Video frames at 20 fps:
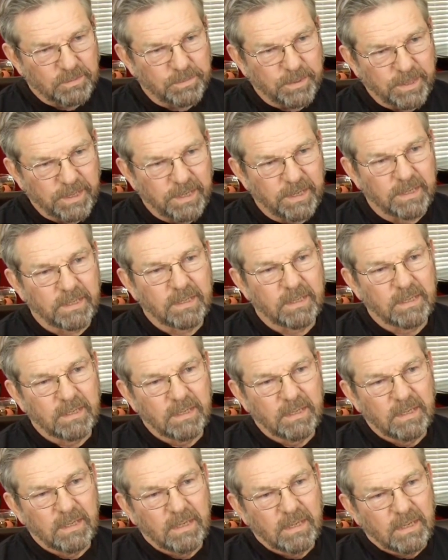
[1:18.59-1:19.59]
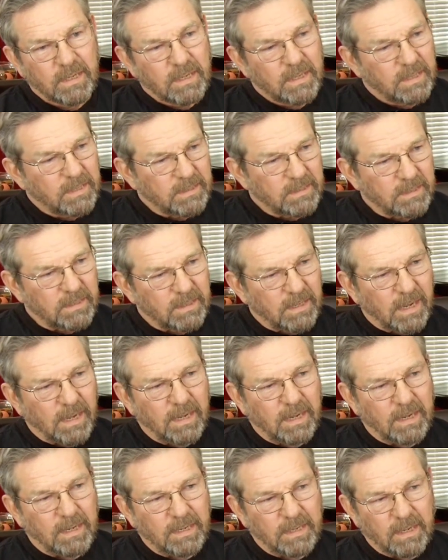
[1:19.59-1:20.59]
speak.
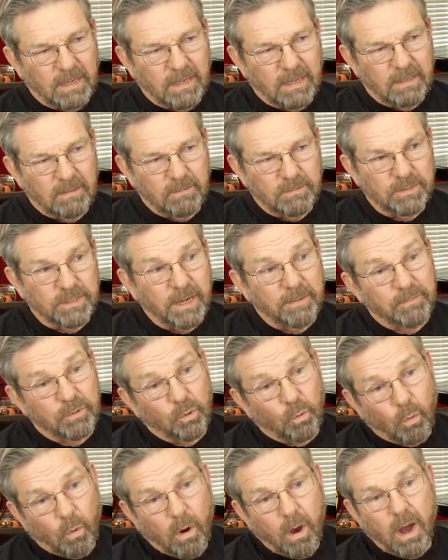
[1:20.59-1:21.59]
I was able to